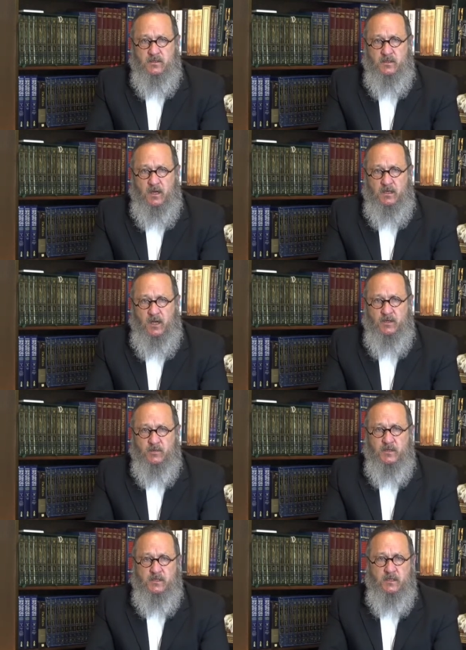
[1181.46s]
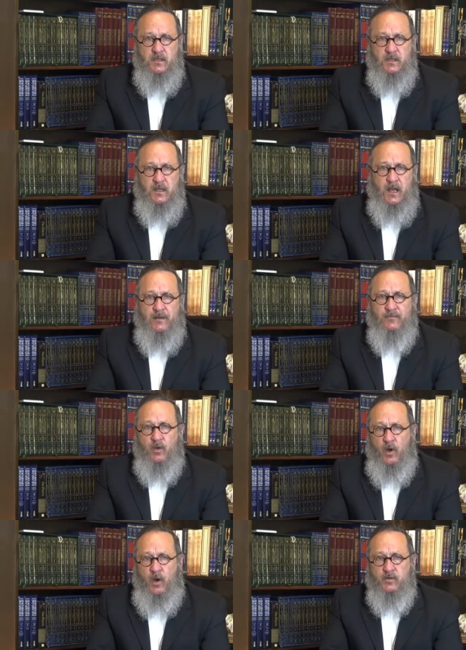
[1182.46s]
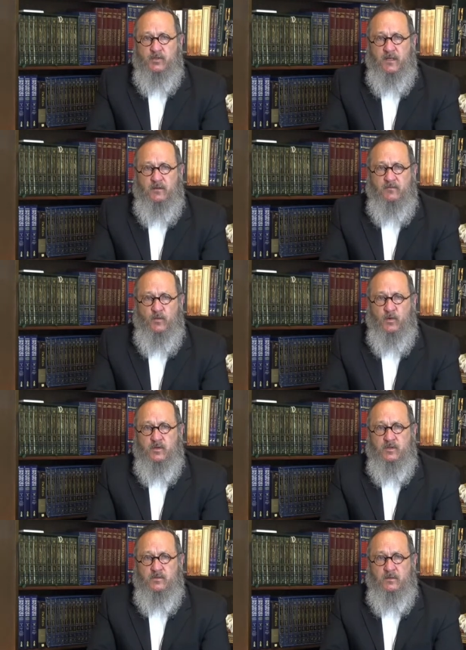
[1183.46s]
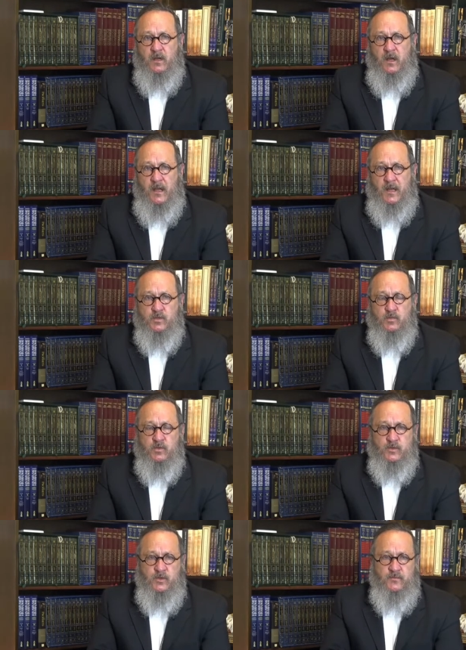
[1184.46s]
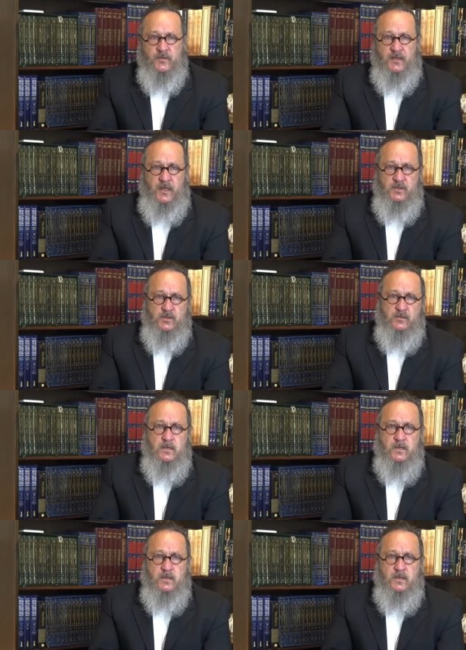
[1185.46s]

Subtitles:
countries have laws that enforce an actual certification.